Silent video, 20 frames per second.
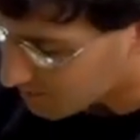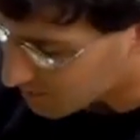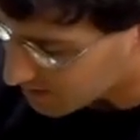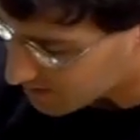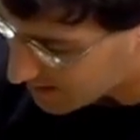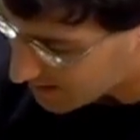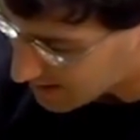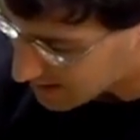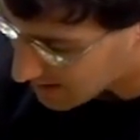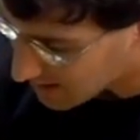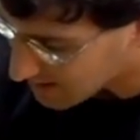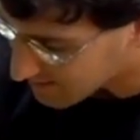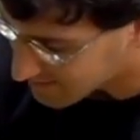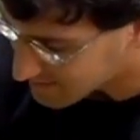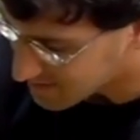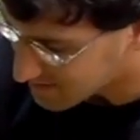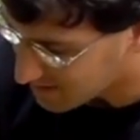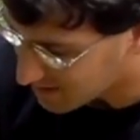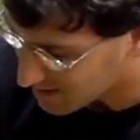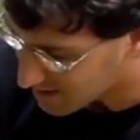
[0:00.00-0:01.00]
when they
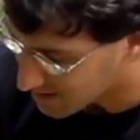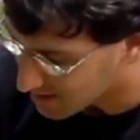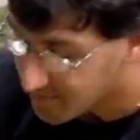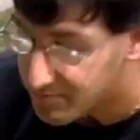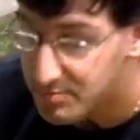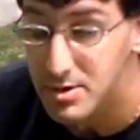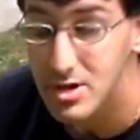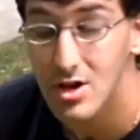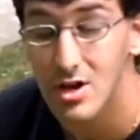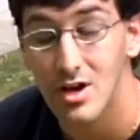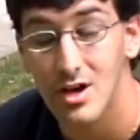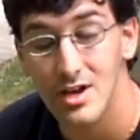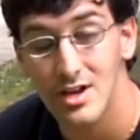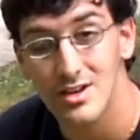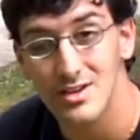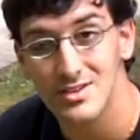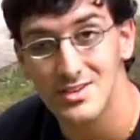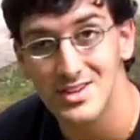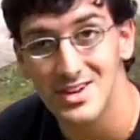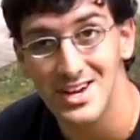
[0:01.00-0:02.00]
left
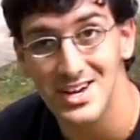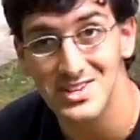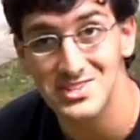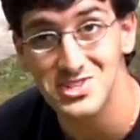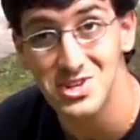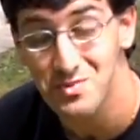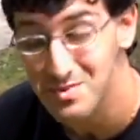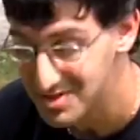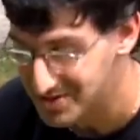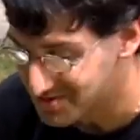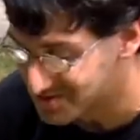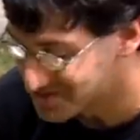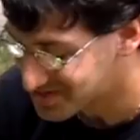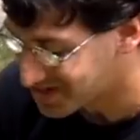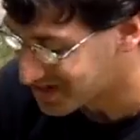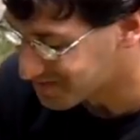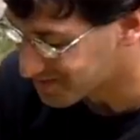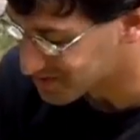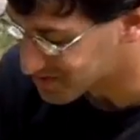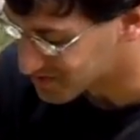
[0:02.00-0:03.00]
behind some of their
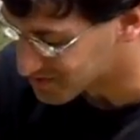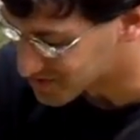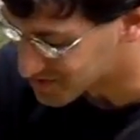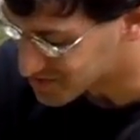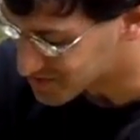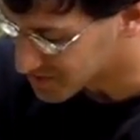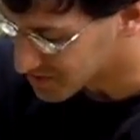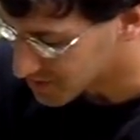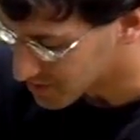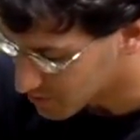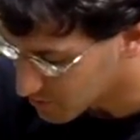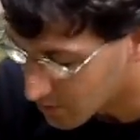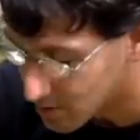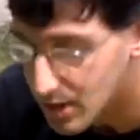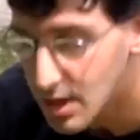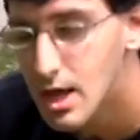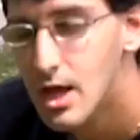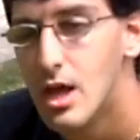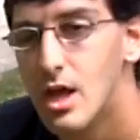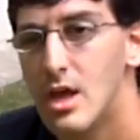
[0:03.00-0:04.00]
samples, which is really cool.
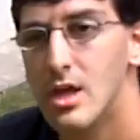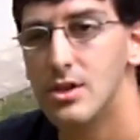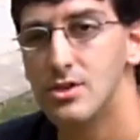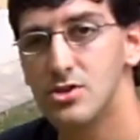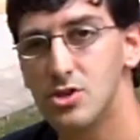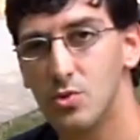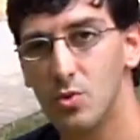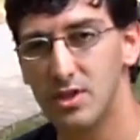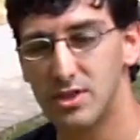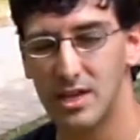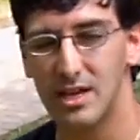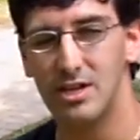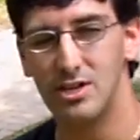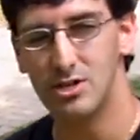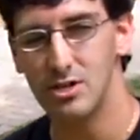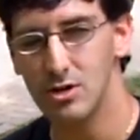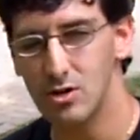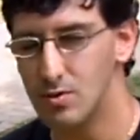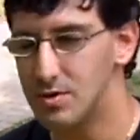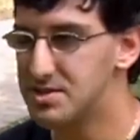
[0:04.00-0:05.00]
So what they
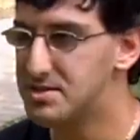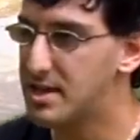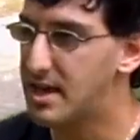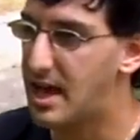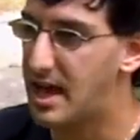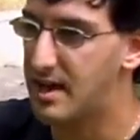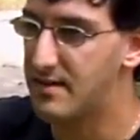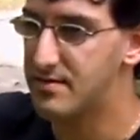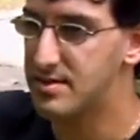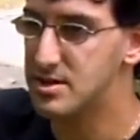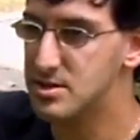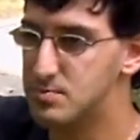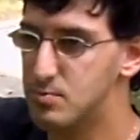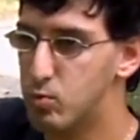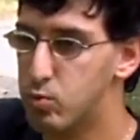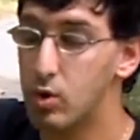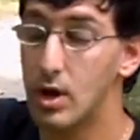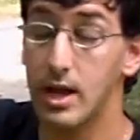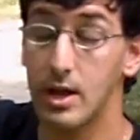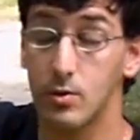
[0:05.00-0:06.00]
do is they have this
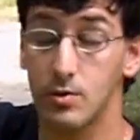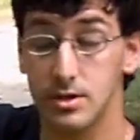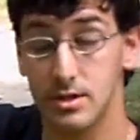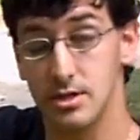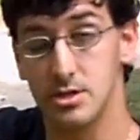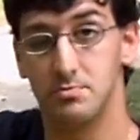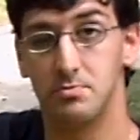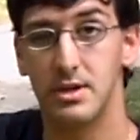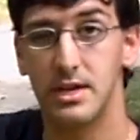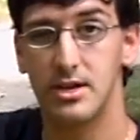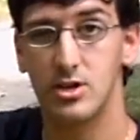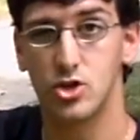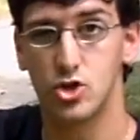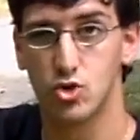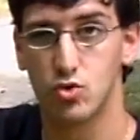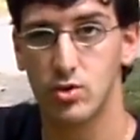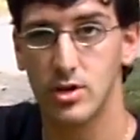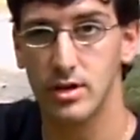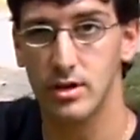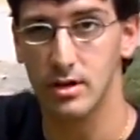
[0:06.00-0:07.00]
rig with this big
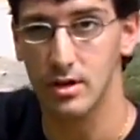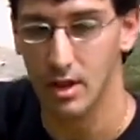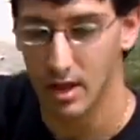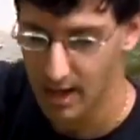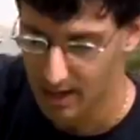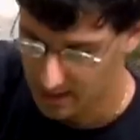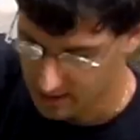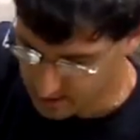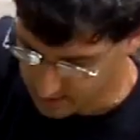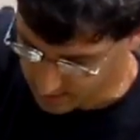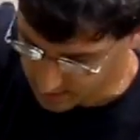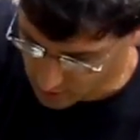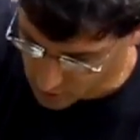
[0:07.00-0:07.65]
drill, and they